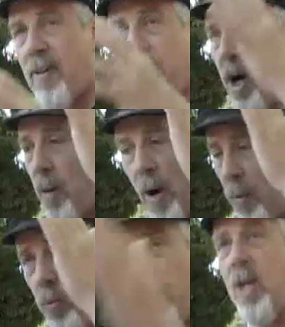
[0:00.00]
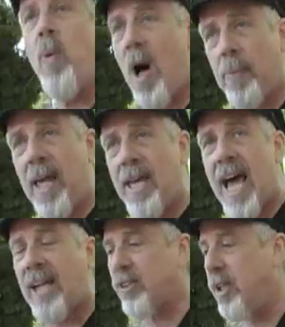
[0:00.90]
of a really well-planned
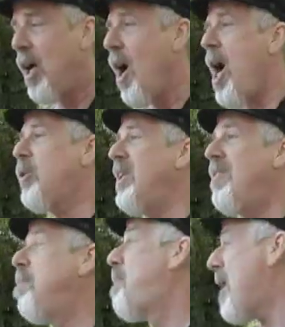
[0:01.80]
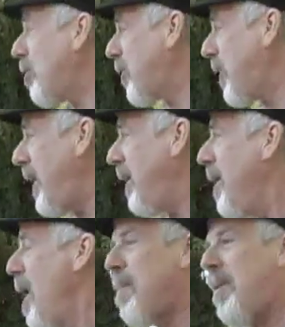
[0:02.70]
action onto an even better thing,
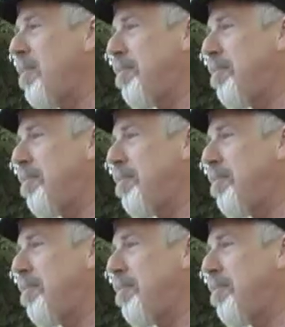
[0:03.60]
but